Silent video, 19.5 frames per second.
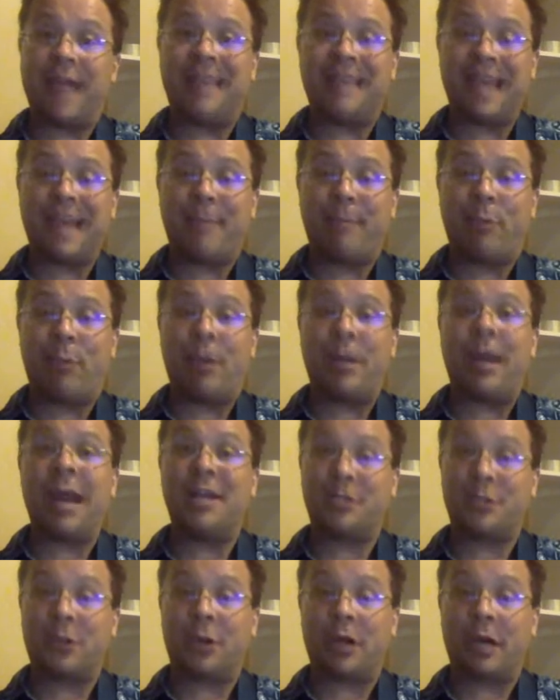at that point, I
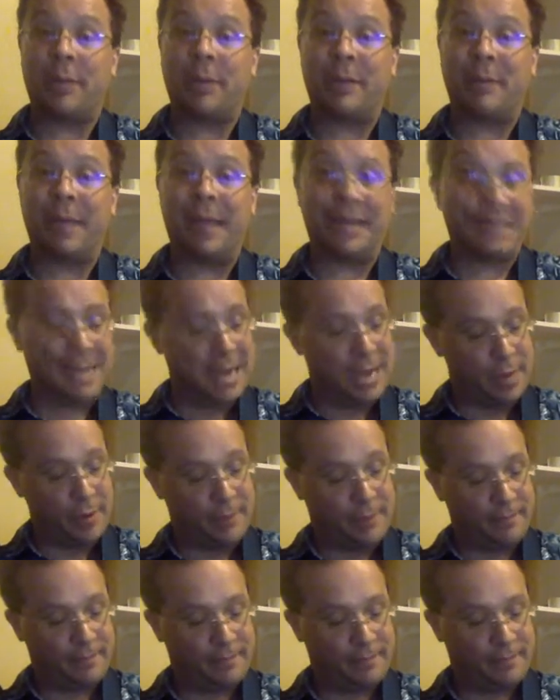start coming back down.